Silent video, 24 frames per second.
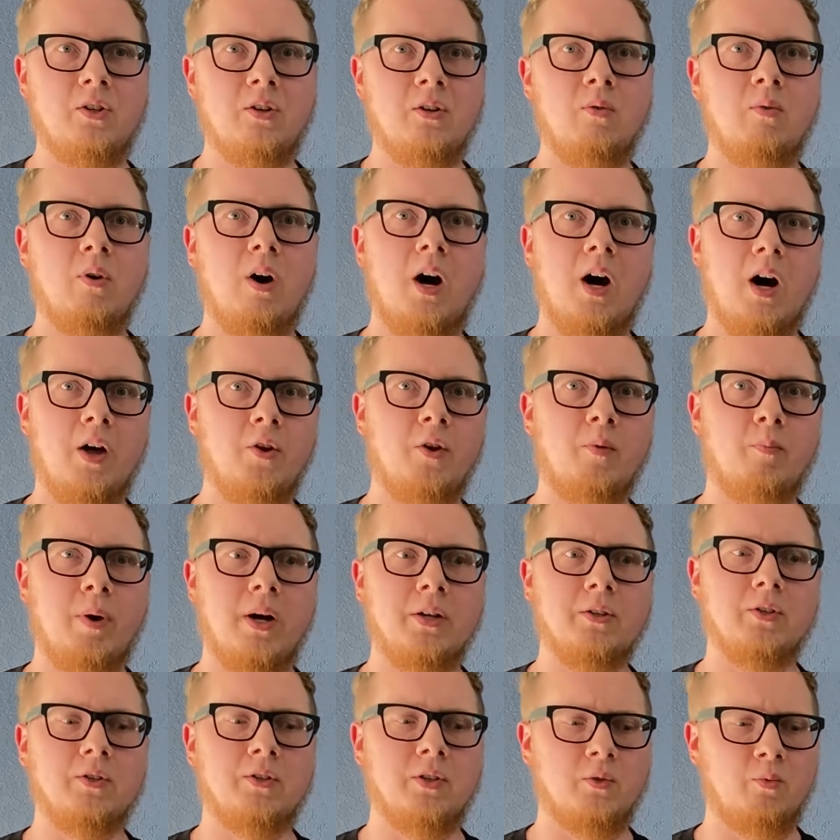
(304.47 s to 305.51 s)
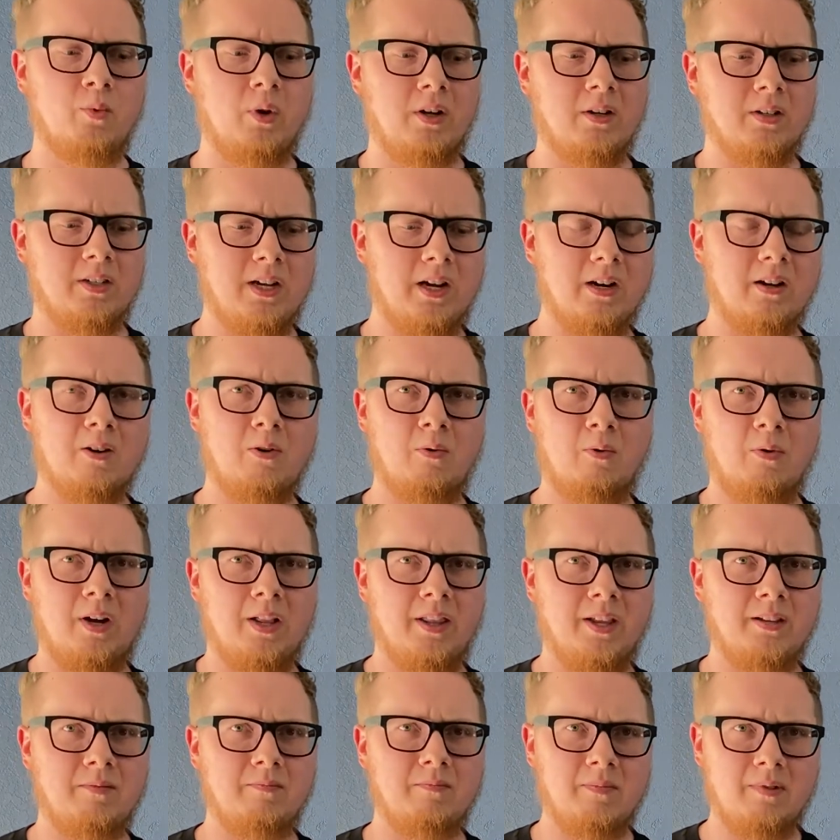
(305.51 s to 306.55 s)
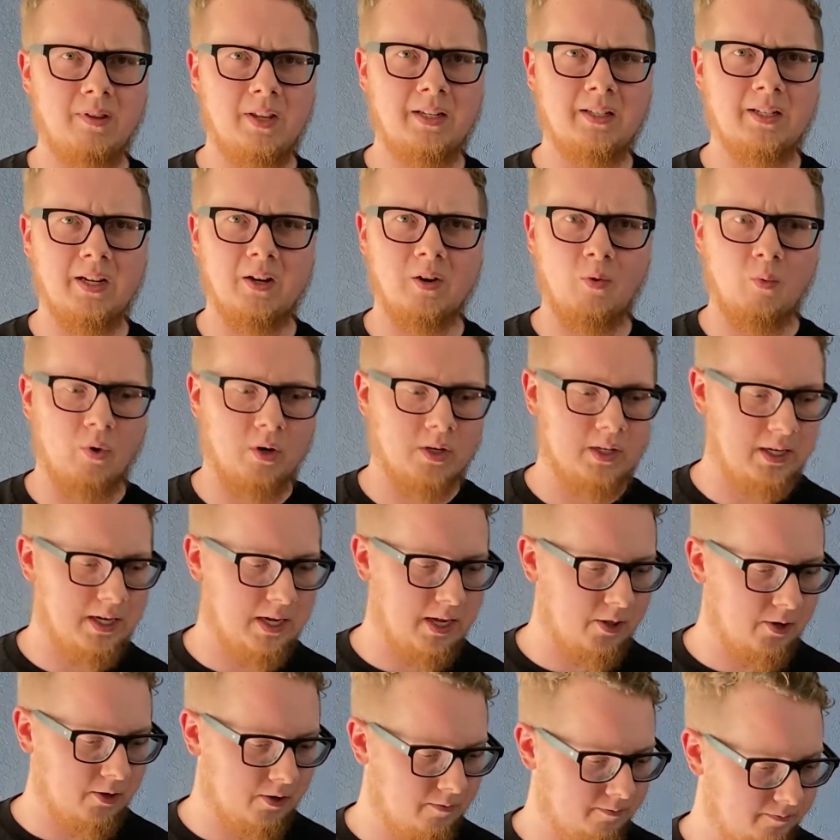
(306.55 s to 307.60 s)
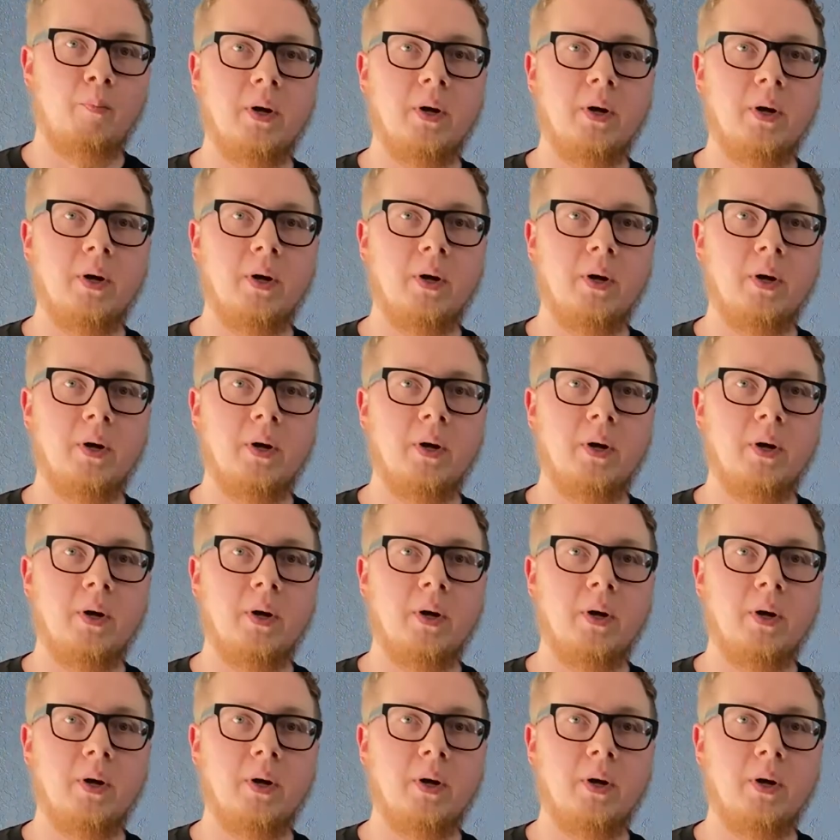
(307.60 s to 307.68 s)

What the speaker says: to other puzzles as well. It's kind of cool how they tend to work together.